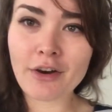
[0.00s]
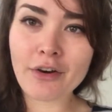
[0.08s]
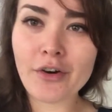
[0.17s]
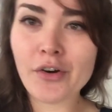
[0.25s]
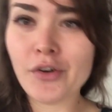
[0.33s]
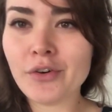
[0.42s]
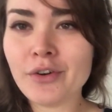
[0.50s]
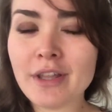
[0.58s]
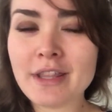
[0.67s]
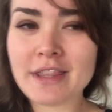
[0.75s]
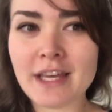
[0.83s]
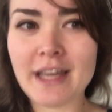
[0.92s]
know,
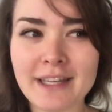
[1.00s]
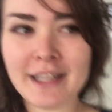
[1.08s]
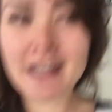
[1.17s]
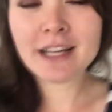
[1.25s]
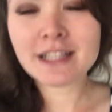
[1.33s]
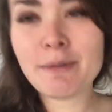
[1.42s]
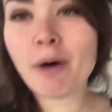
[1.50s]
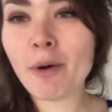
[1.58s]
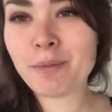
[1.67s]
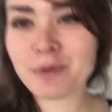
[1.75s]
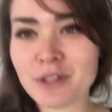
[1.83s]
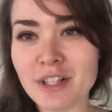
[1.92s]
the, the
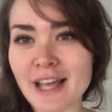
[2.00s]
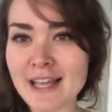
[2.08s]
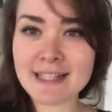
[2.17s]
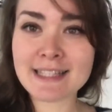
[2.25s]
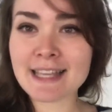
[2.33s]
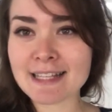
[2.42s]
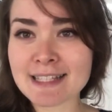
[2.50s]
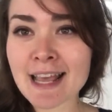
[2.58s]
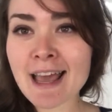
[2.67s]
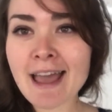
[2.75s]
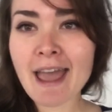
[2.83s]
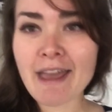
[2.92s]
popular line says,
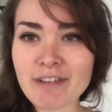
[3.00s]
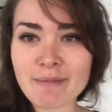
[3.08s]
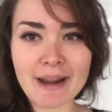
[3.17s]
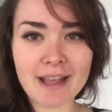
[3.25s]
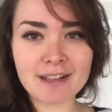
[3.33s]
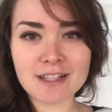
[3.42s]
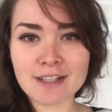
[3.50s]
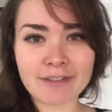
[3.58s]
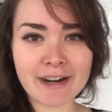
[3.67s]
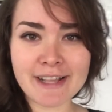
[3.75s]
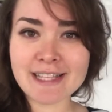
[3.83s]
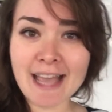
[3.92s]
everybody else is
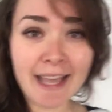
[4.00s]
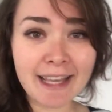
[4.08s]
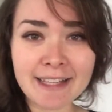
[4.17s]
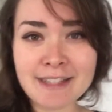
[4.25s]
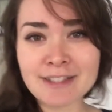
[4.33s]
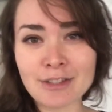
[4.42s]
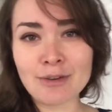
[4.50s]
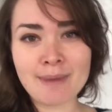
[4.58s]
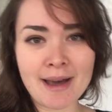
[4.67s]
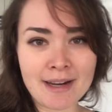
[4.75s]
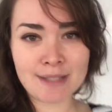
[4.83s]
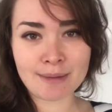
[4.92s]
already taken, so you
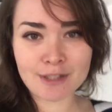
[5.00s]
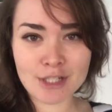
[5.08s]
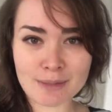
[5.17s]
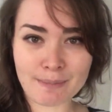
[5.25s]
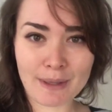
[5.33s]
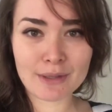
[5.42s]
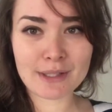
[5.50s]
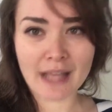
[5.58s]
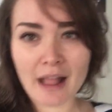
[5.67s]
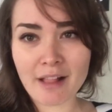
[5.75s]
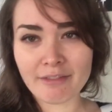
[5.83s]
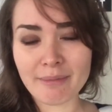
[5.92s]
might as well just be
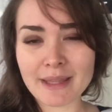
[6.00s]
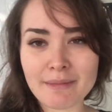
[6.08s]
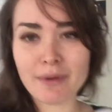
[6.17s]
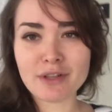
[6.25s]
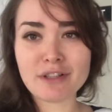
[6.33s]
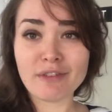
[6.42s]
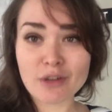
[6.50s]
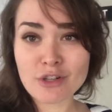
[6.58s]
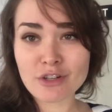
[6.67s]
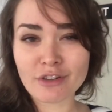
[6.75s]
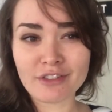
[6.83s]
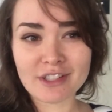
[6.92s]
yourself, be the best
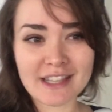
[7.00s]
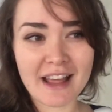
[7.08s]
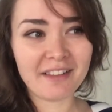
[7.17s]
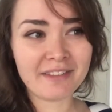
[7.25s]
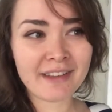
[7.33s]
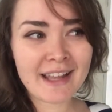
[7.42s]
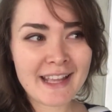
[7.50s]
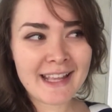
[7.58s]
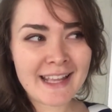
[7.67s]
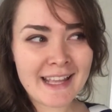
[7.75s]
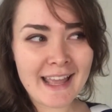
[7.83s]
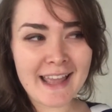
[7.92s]
version of yourself.
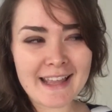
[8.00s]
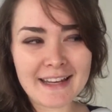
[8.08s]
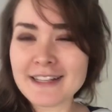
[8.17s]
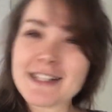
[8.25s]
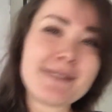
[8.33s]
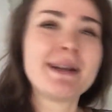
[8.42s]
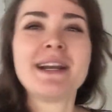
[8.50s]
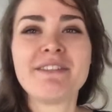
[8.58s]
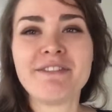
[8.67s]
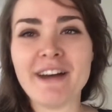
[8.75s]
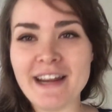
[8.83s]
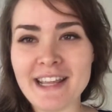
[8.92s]
And it's really
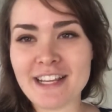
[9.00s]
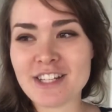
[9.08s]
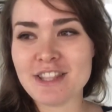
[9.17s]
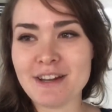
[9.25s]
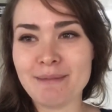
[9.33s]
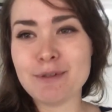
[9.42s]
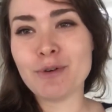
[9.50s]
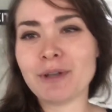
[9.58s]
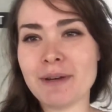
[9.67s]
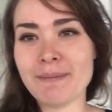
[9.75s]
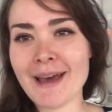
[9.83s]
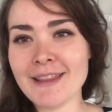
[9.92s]
funny actually that I'm
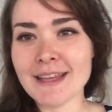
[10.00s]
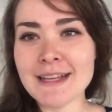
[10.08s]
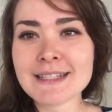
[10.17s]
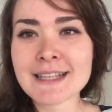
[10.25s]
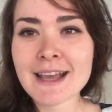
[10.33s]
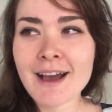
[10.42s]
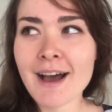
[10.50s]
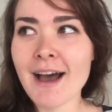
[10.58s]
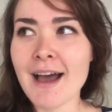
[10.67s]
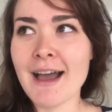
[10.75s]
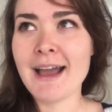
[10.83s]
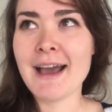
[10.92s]
talking about this.
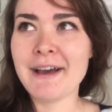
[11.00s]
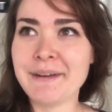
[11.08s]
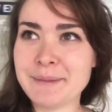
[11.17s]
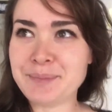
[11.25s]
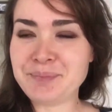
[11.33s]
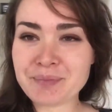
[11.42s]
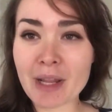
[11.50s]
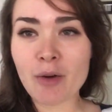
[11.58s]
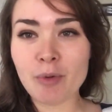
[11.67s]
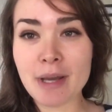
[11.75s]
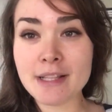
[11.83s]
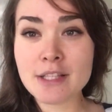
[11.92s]
I um, I
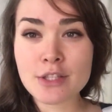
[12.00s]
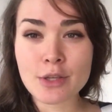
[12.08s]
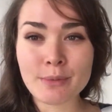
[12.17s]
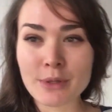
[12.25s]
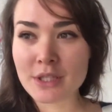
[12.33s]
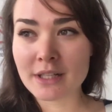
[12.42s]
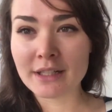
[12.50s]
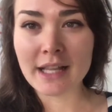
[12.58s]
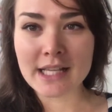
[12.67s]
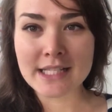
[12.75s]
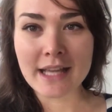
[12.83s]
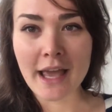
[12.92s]
went to a musical
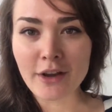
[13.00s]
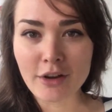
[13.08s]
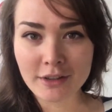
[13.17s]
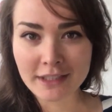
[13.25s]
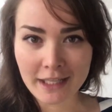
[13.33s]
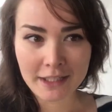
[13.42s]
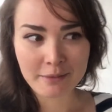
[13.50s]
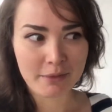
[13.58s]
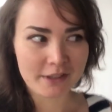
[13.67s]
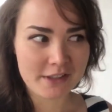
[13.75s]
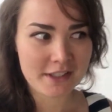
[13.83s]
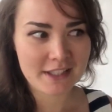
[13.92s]
last night called Kinky
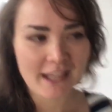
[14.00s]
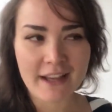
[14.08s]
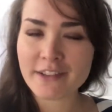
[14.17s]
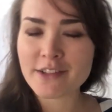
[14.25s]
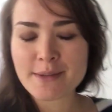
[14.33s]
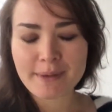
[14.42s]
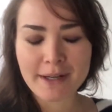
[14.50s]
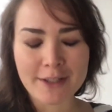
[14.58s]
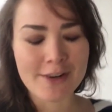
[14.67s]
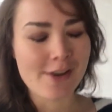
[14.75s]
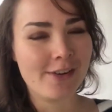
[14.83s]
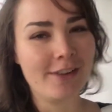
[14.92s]
Boots, and it was pretty
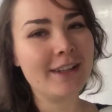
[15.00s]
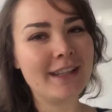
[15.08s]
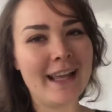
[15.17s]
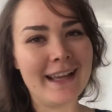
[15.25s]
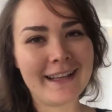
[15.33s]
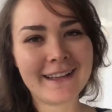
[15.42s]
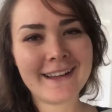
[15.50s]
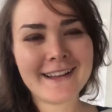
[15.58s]
cool. Like,